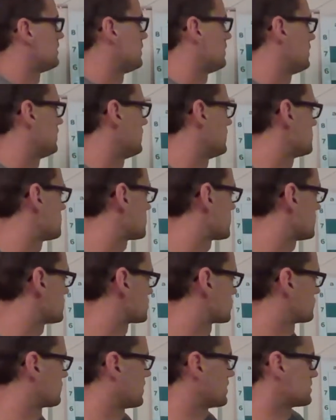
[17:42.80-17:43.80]
and then I just
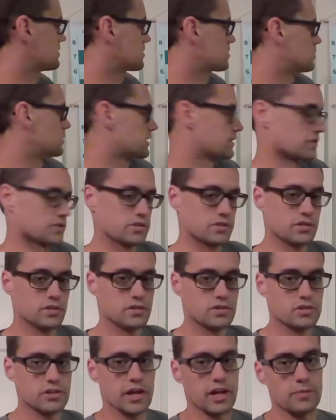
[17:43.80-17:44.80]
find the quickest
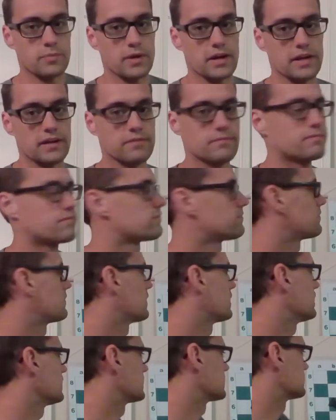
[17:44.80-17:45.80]
checkmate I
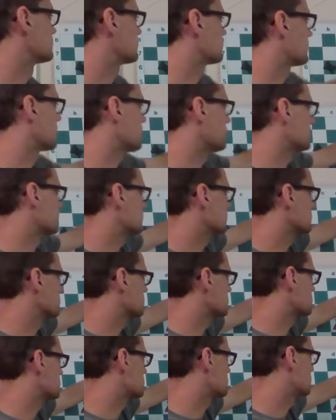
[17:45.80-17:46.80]
can find,
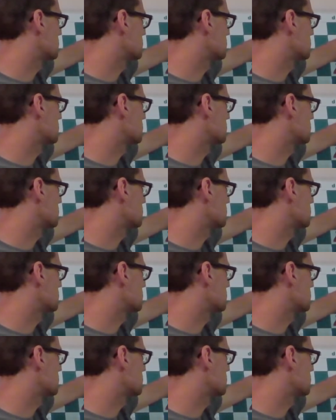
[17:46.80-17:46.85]
which